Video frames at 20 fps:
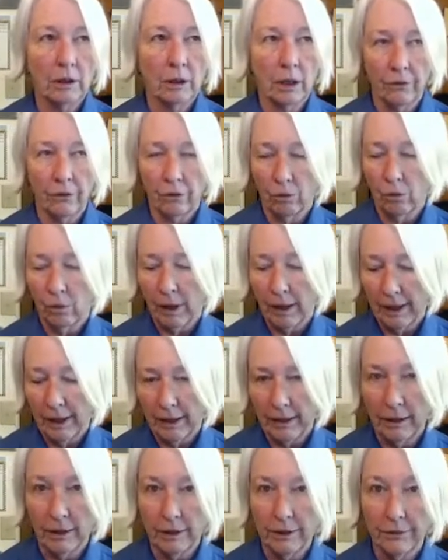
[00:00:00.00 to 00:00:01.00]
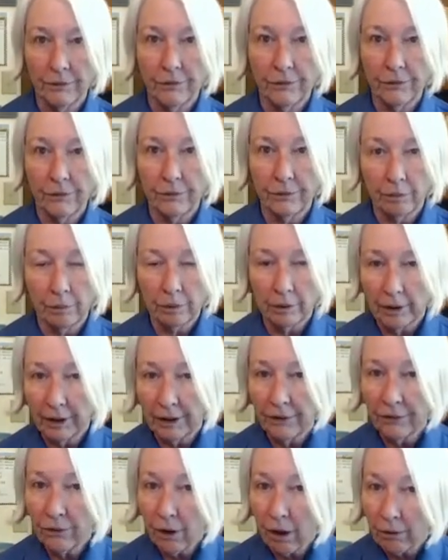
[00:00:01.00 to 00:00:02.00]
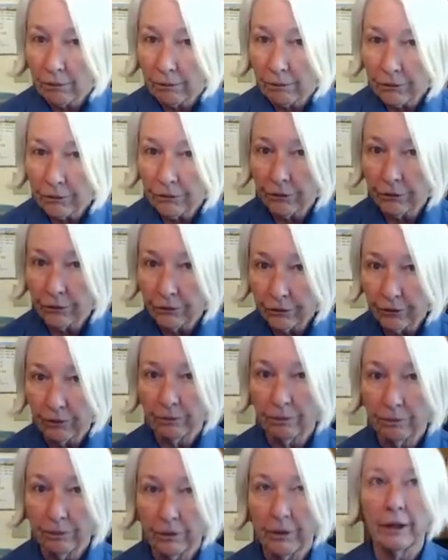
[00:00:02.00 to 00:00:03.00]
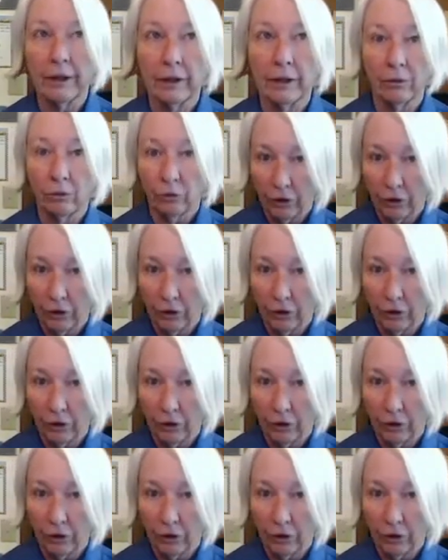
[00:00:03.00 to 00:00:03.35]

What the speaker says: Another way is police officers are a friend.